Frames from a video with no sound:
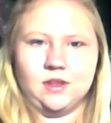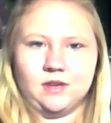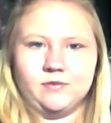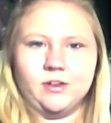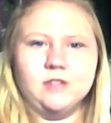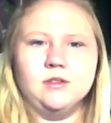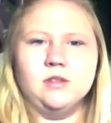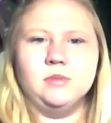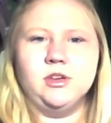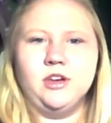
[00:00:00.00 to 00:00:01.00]
I'm friends with
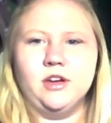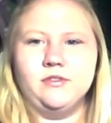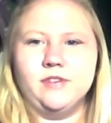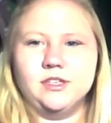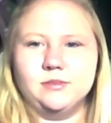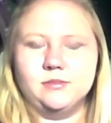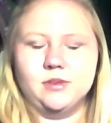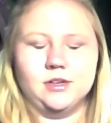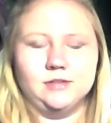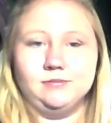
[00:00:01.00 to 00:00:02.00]
Amelia on Facebook,
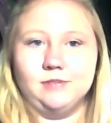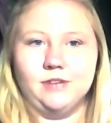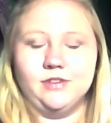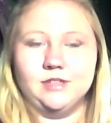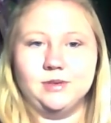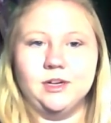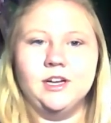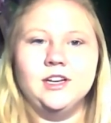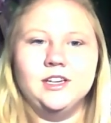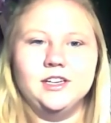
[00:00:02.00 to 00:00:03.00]
on, not Facebook,
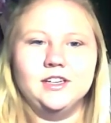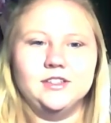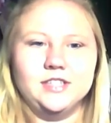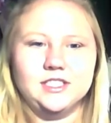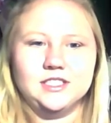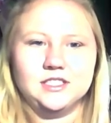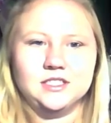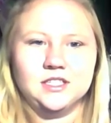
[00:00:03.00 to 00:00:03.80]
Goodreads.